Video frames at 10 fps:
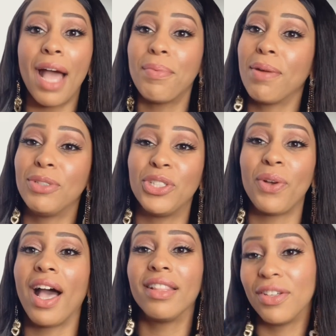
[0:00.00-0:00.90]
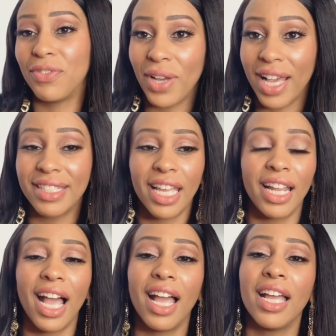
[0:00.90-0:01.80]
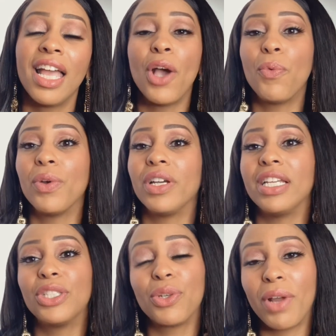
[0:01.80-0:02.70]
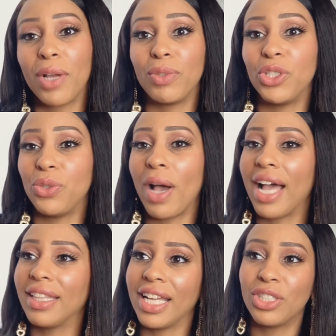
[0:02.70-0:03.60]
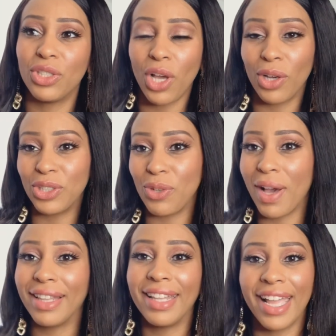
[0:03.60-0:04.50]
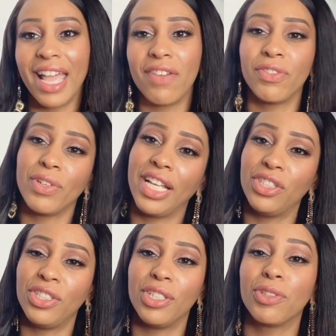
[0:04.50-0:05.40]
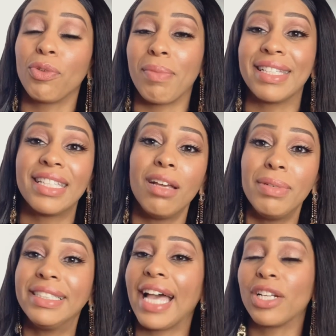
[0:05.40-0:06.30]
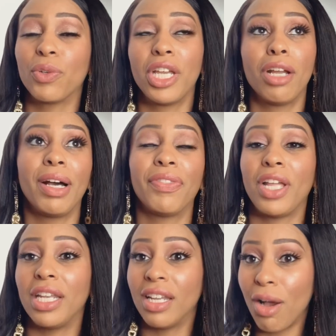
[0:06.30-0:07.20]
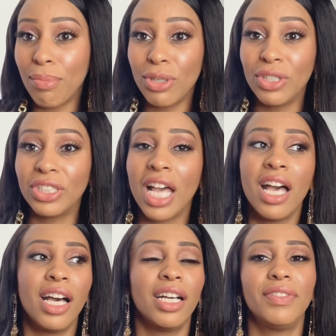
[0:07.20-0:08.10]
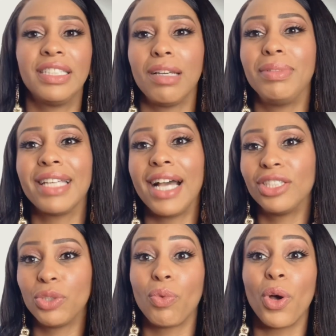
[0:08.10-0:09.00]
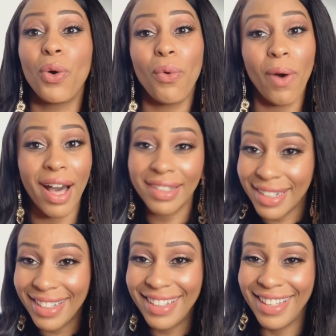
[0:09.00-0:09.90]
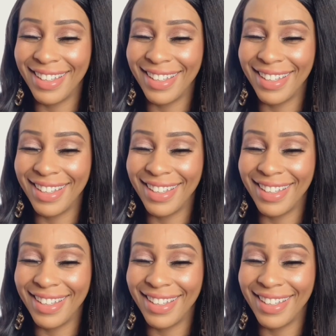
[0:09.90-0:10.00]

I promise you I love you guys and I will interact with you. I like to talk to you. I like having relationships with my subbies. I don't care about the numbers of subbies. I just want quality